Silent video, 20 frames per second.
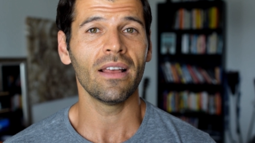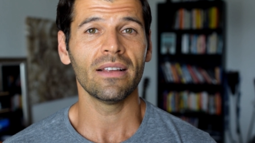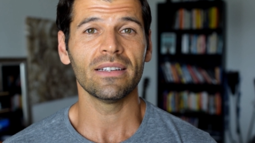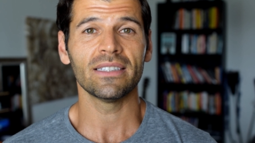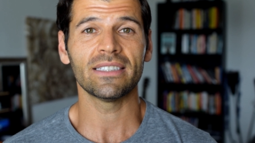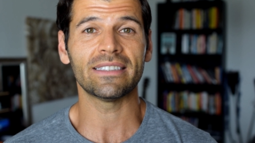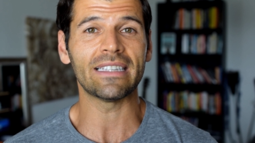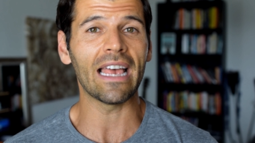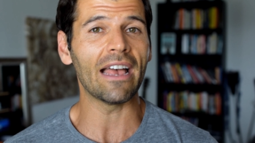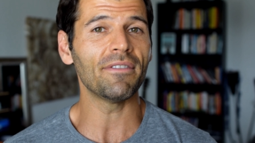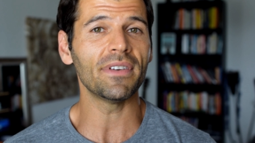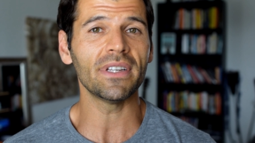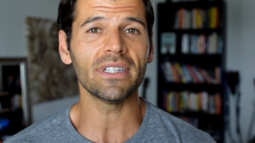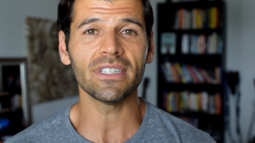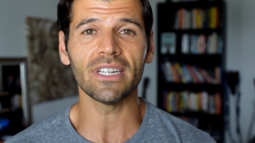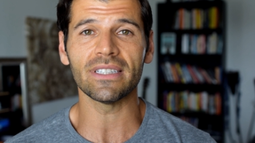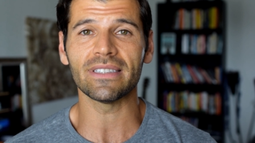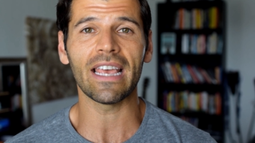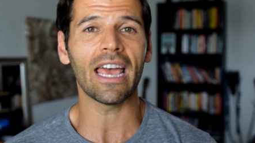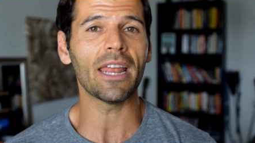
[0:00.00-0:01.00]
7
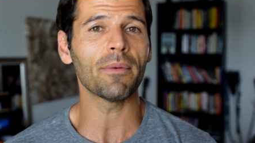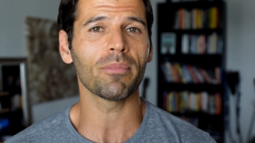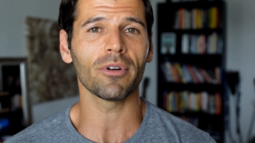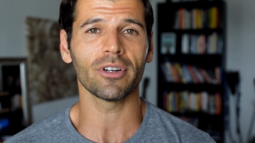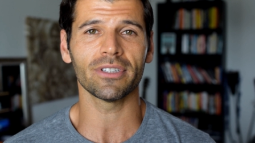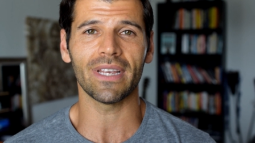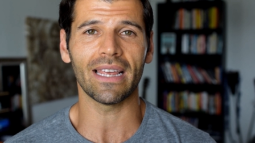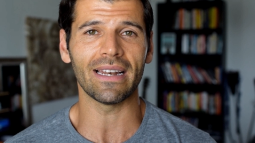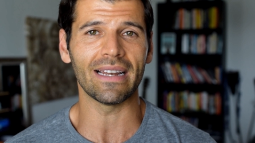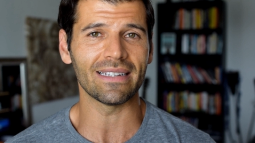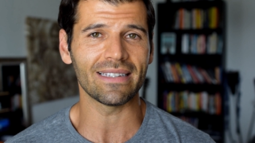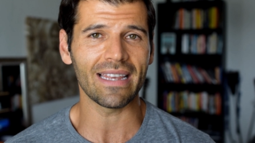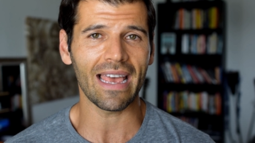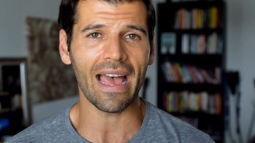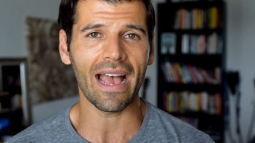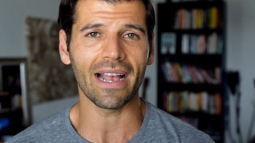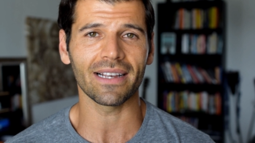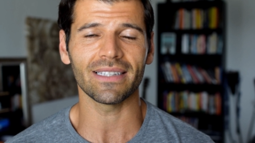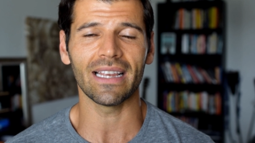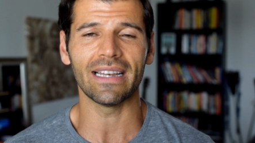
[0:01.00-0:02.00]
to 10% in
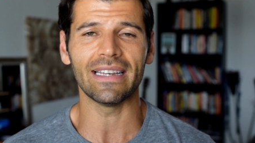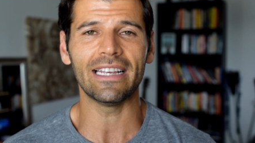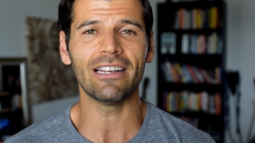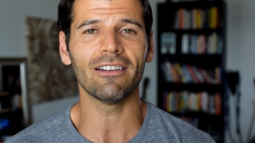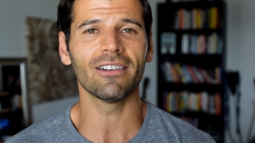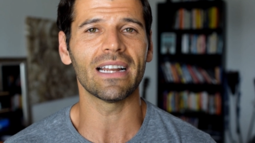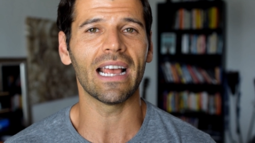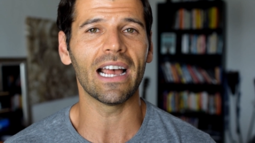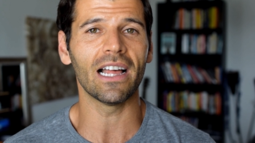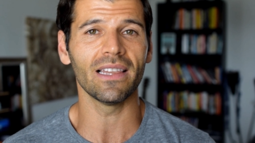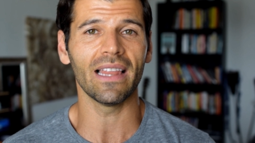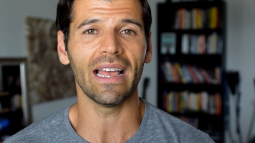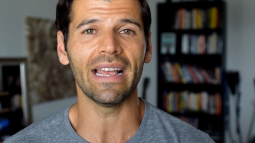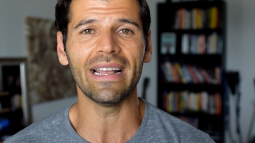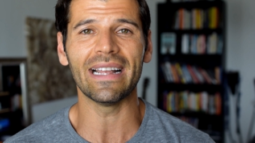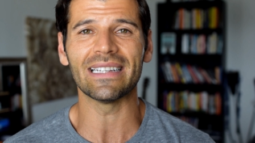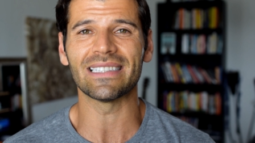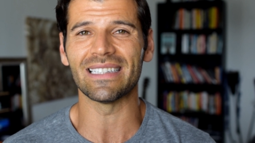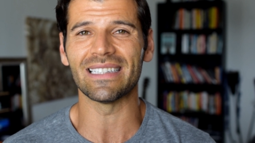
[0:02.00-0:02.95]
tax. And here in LA, it's